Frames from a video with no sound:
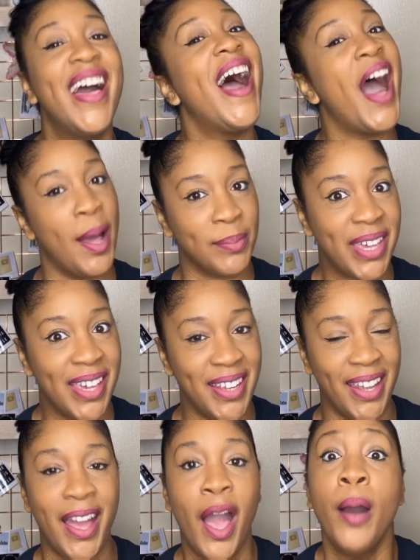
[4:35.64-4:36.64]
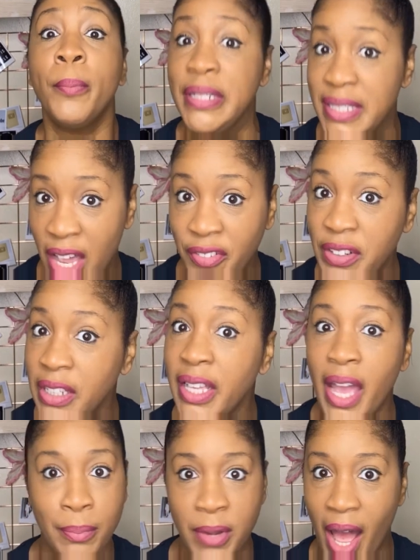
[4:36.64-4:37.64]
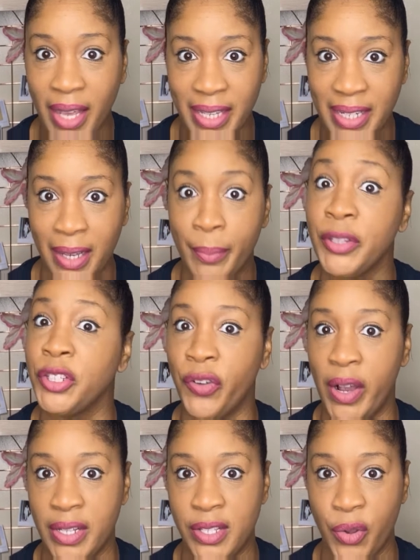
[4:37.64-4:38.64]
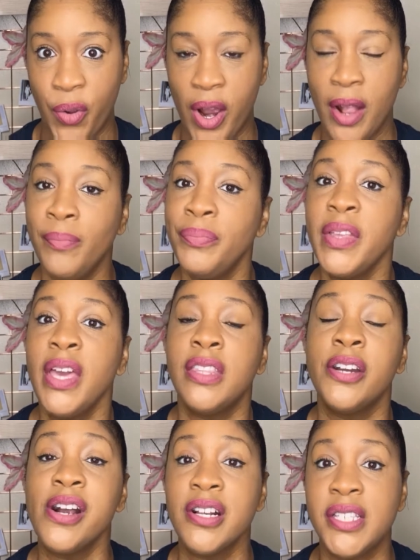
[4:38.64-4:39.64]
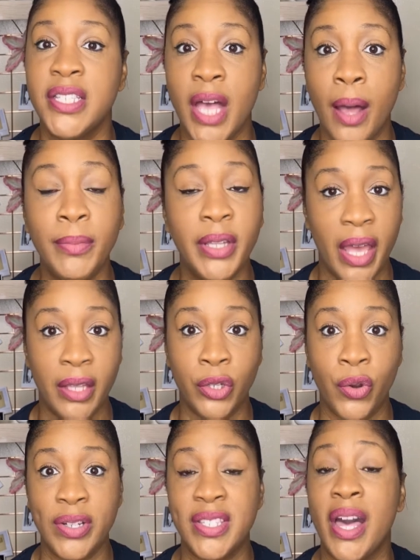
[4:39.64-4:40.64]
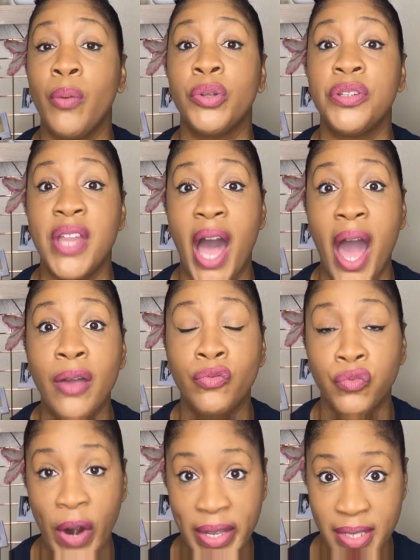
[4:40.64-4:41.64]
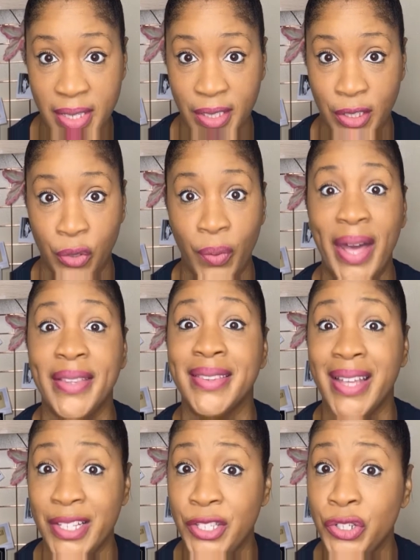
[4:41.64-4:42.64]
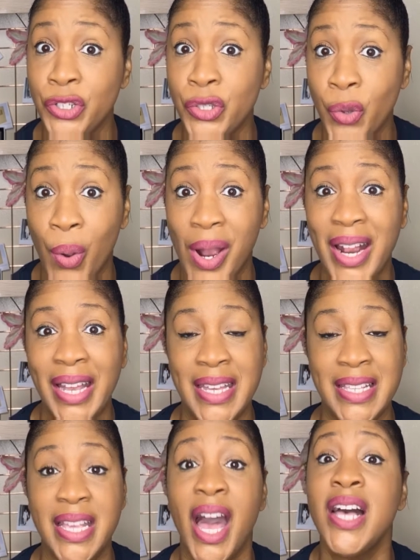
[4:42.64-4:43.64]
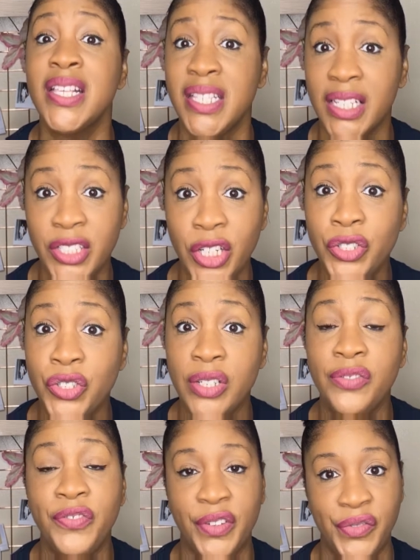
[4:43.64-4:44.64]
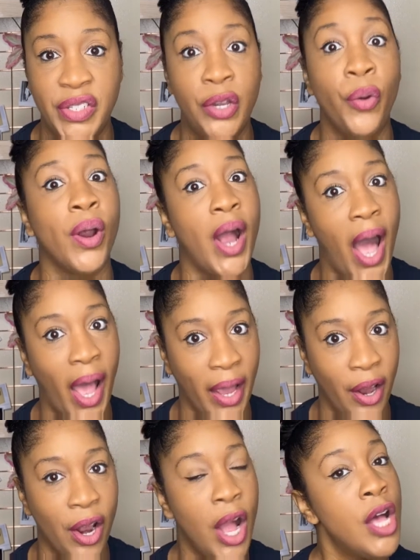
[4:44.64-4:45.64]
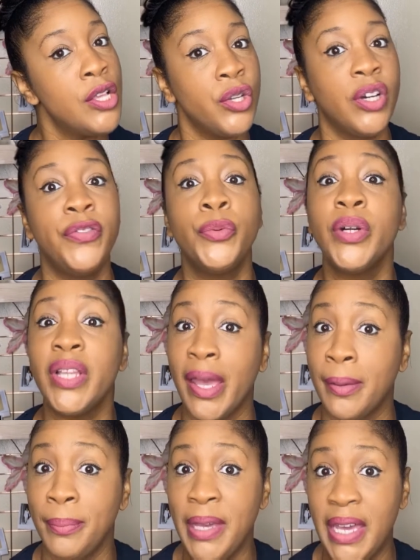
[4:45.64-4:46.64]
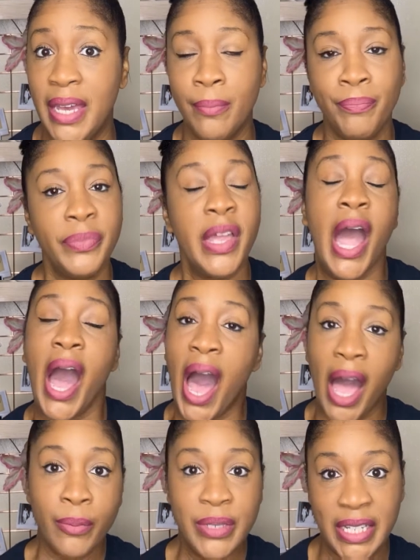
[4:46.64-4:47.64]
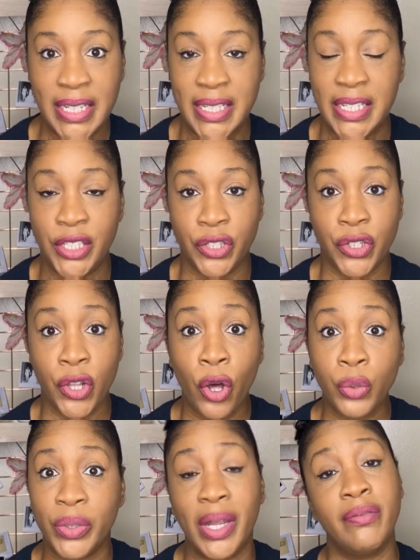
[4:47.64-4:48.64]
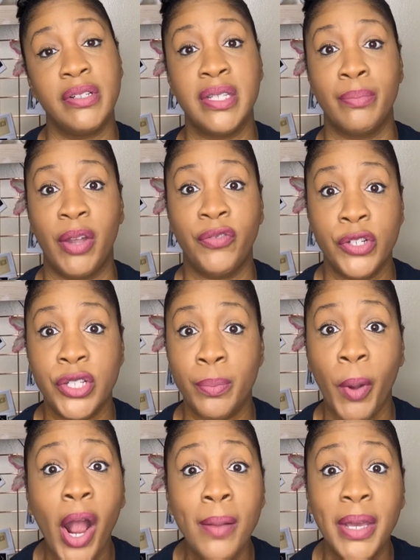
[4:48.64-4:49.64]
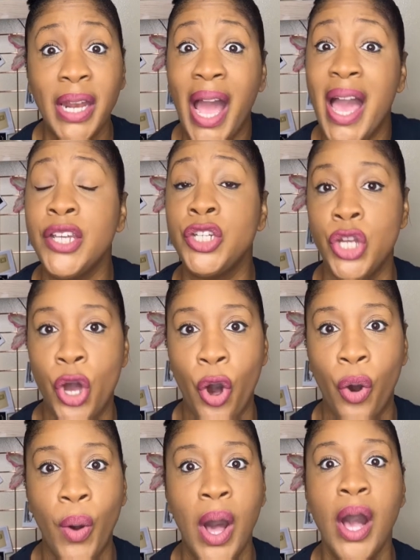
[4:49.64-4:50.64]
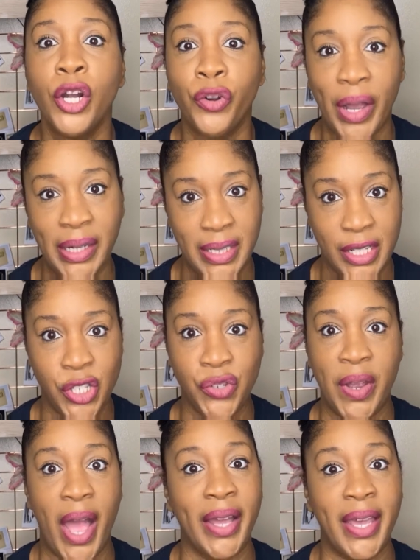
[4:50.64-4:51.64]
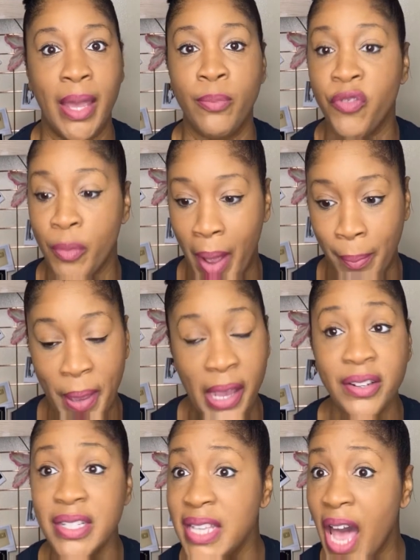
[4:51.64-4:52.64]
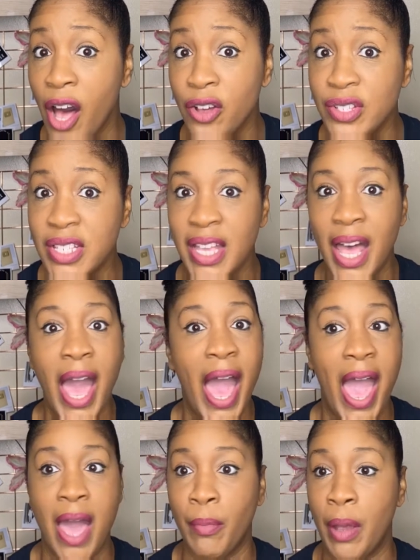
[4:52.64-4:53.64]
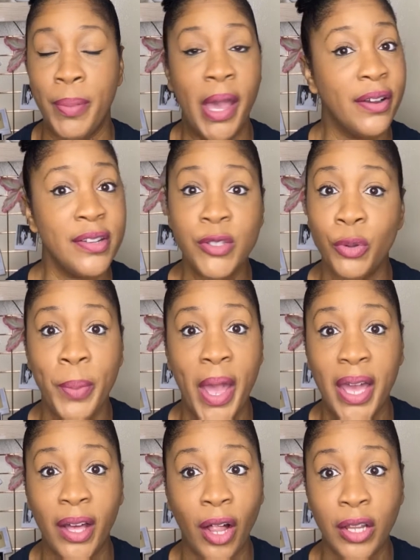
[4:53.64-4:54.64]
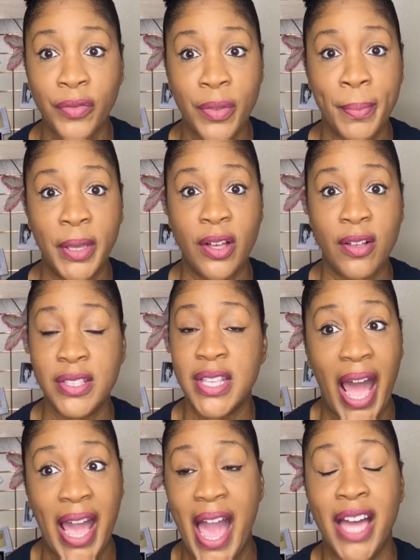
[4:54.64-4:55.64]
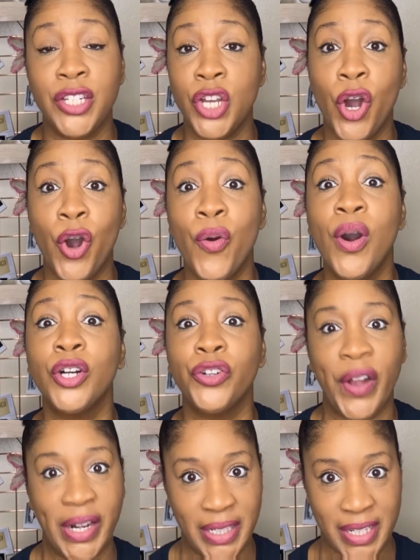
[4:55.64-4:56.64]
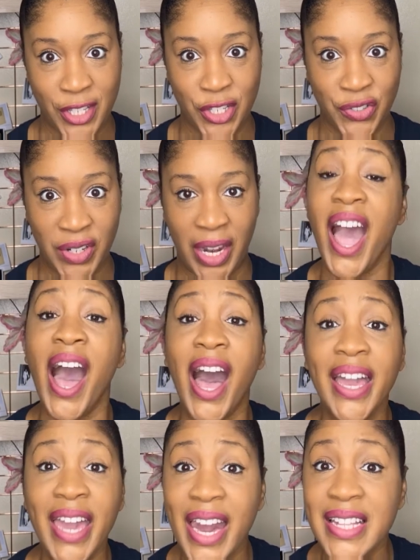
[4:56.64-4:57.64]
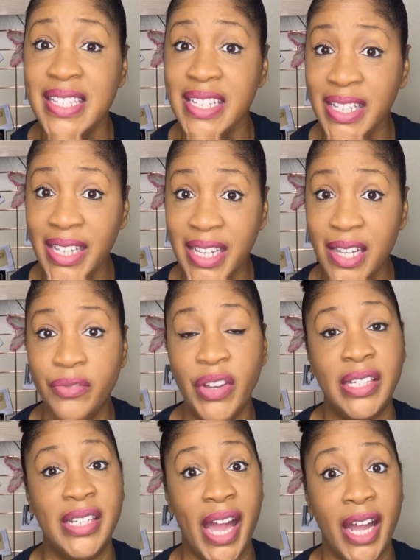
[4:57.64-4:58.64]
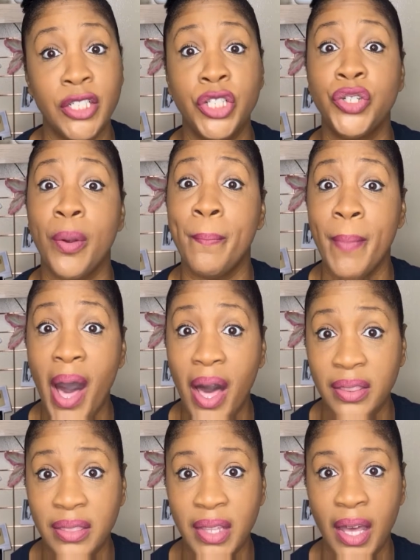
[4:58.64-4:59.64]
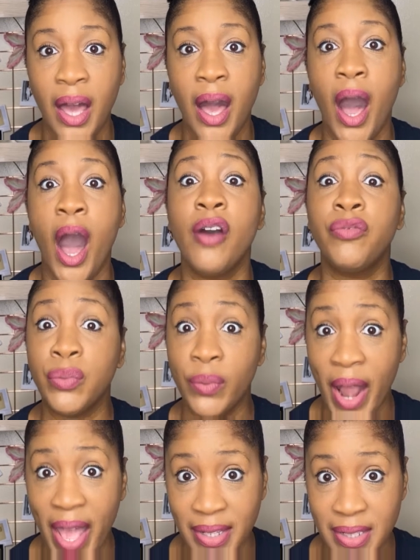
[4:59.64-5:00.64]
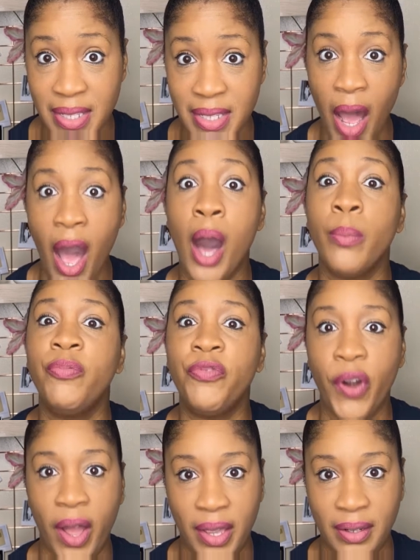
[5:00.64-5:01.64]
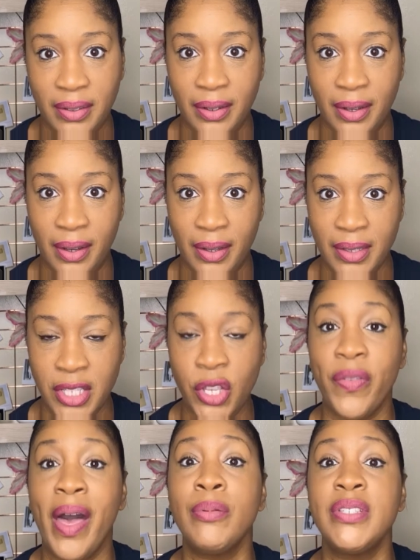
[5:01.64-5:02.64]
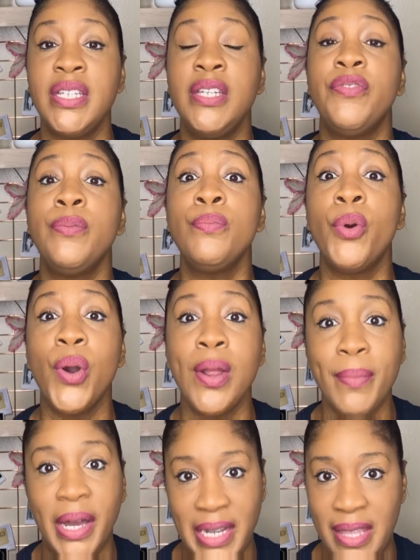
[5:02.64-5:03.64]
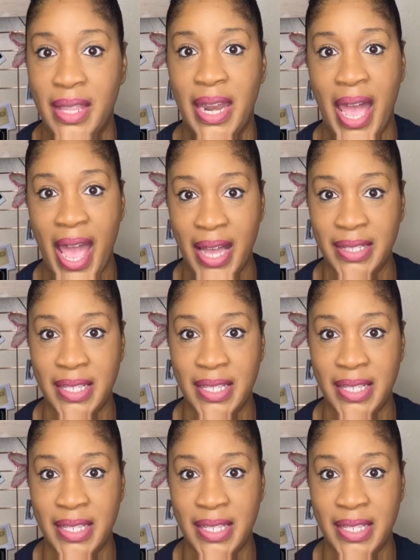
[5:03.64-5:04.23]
I'm kidding, but definitely I'm not kidding about the credit score. There are some landlords that will not rent to you unless your score is 650 or higher. So if you were like me, I was 18 years old when I rented my first apartment. I had no credit history. I came from my parents' house and my parents were paying all of the bills. I had no credit history. I had to give an extra month of rent up front. So that was even more money that I had to